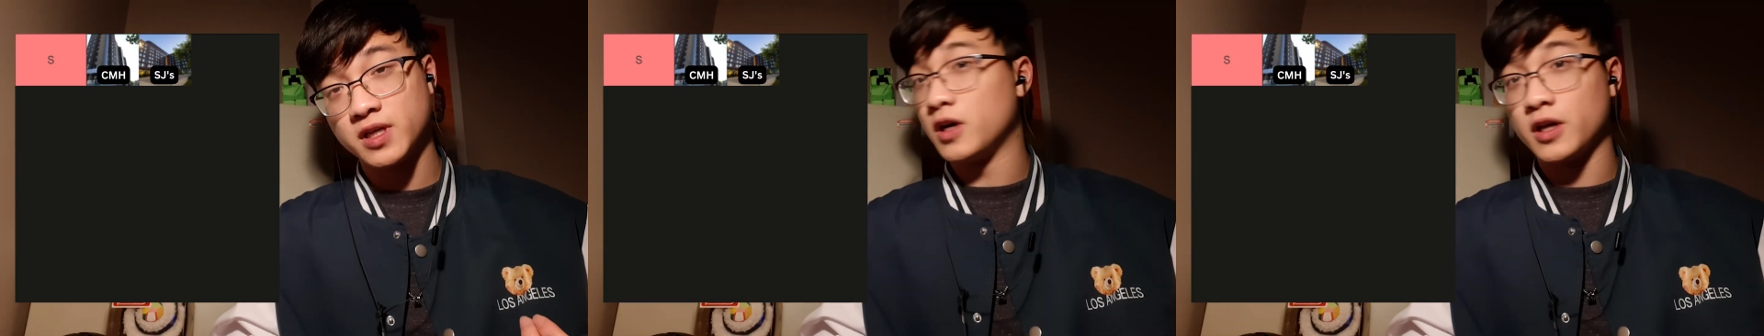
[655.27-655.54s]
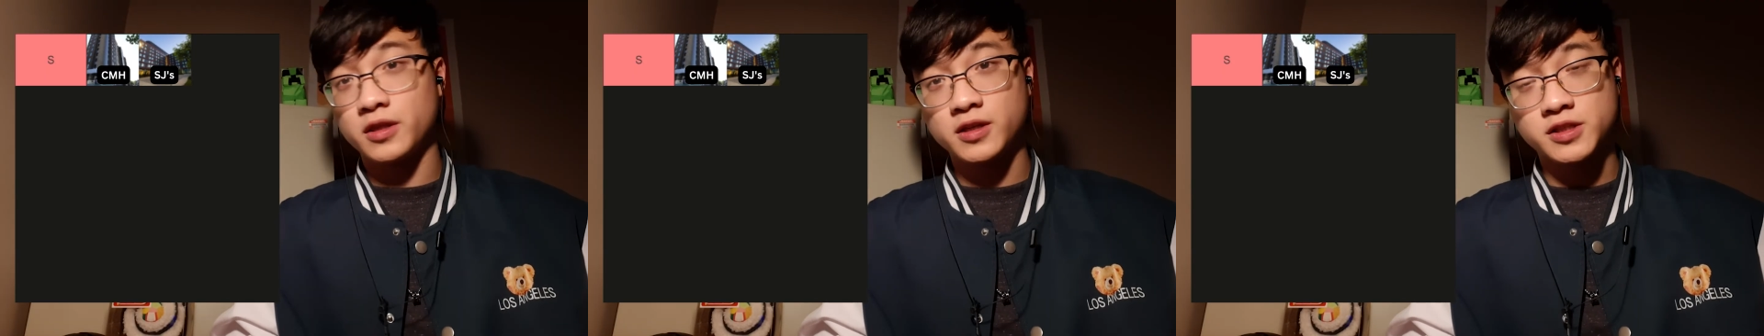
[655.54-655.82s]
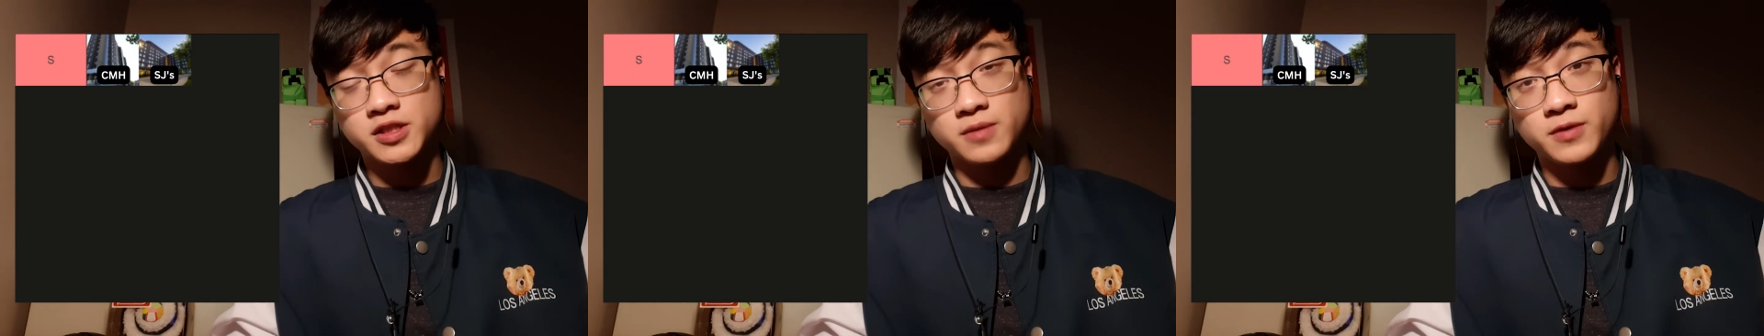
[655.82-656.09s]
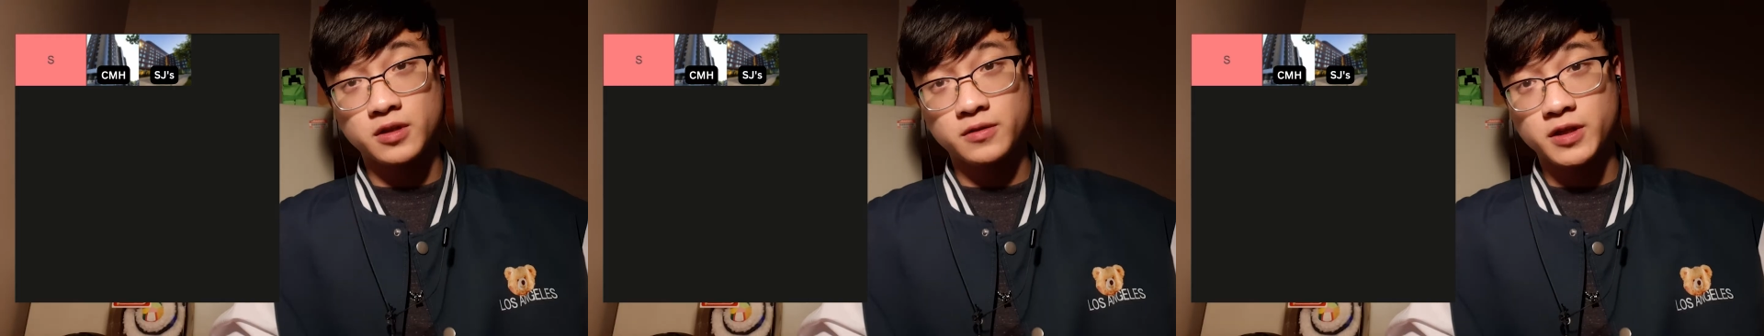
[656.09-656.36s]
I think
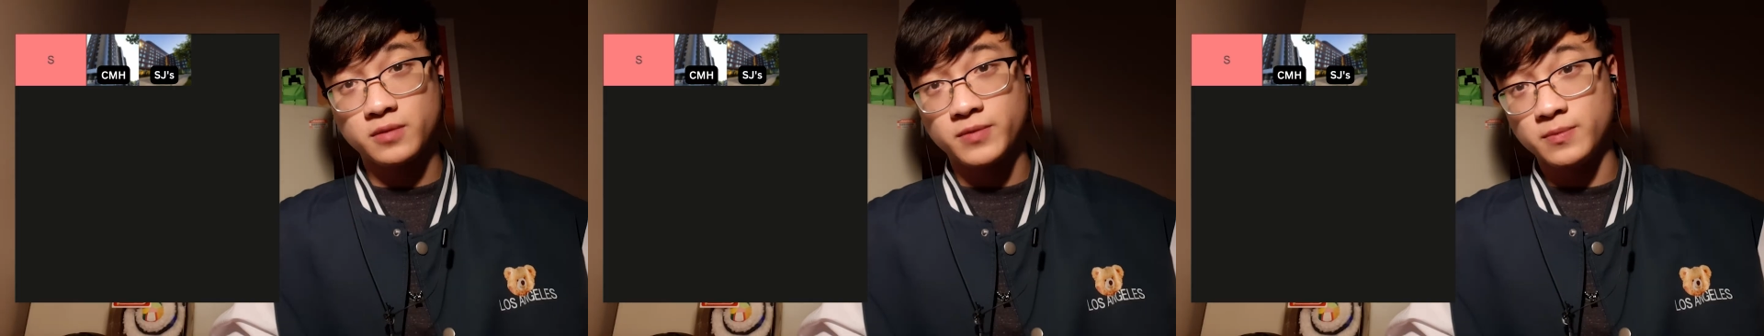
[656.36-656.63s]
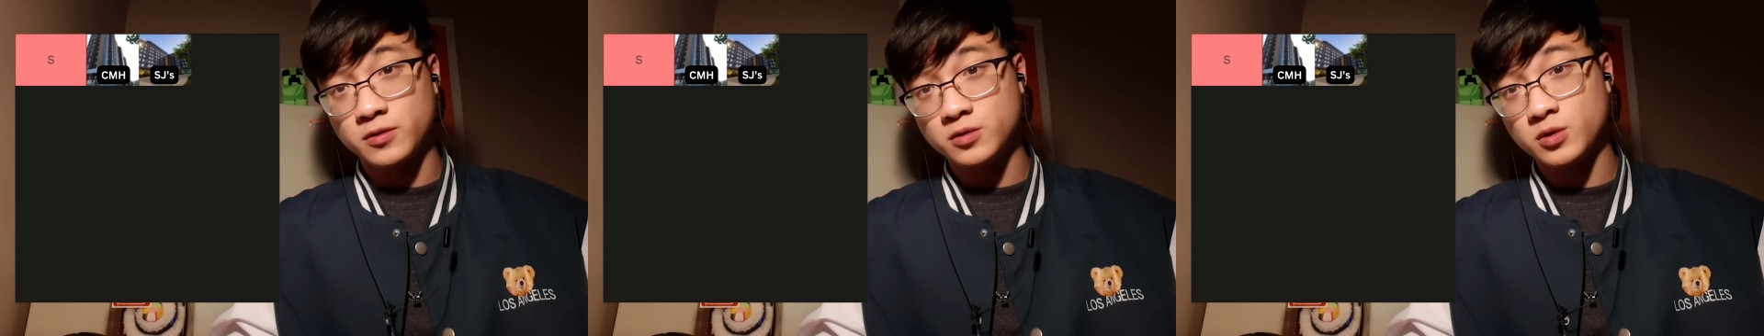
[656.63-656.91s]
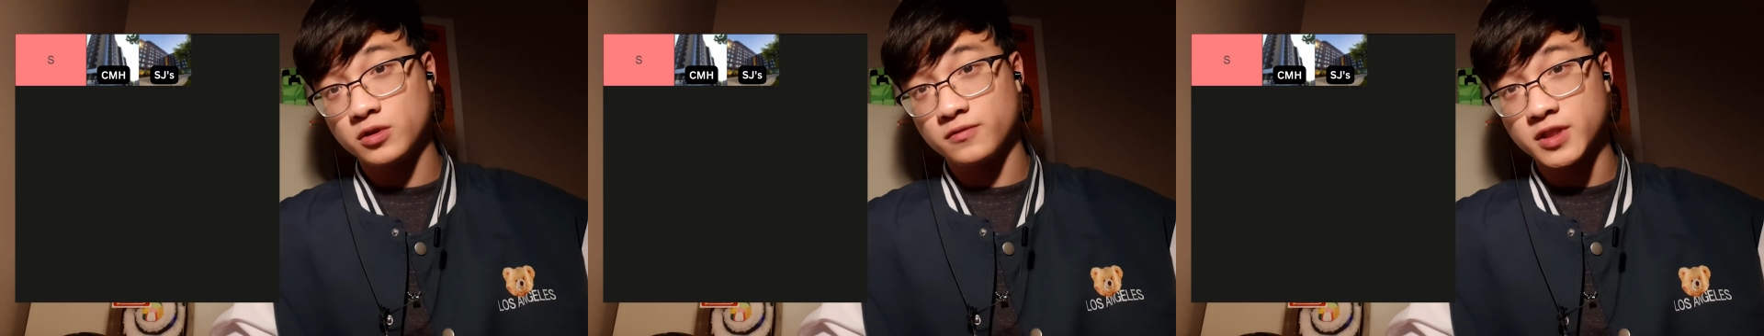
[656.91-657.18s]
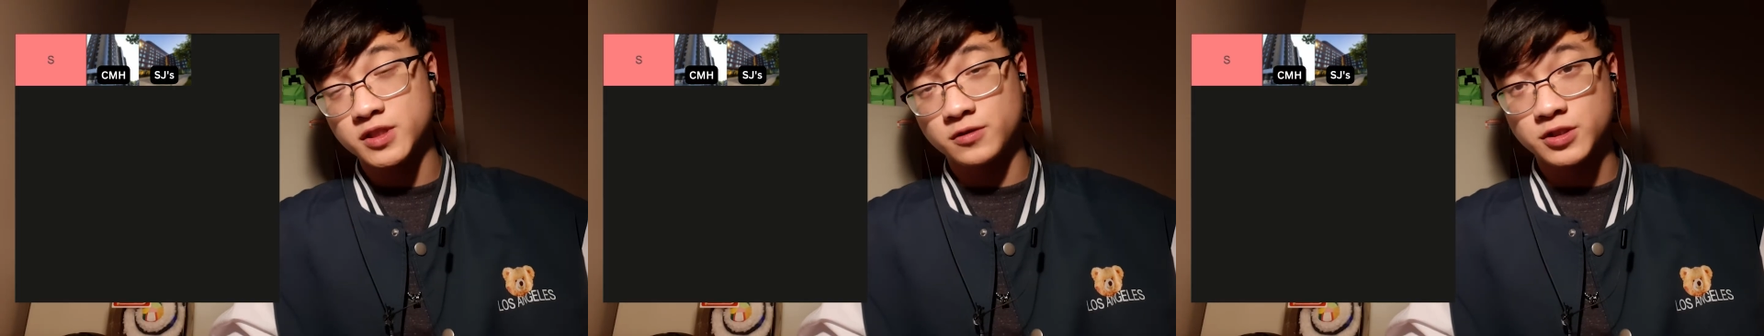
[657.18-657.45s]
typically the people who do their
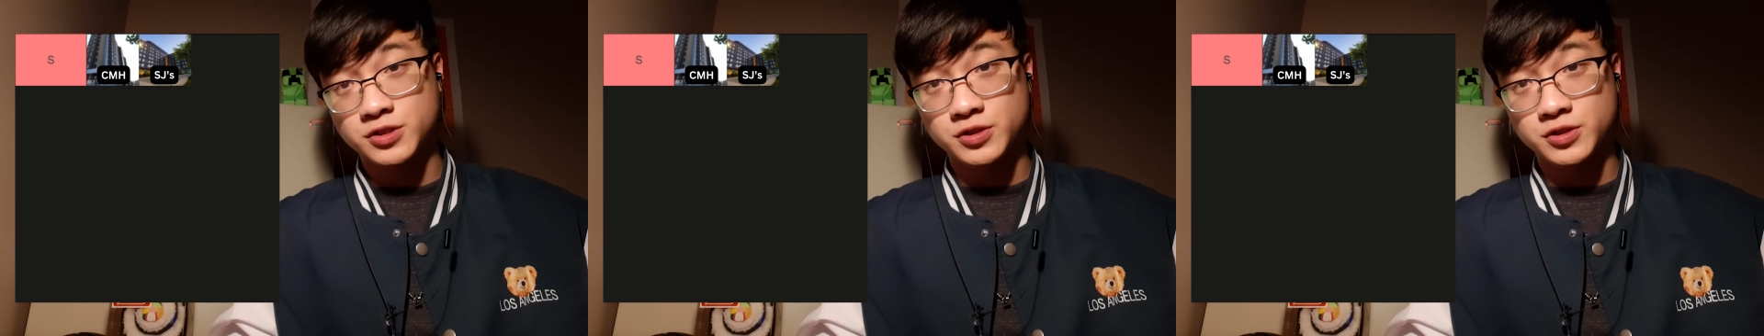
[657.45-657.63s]
research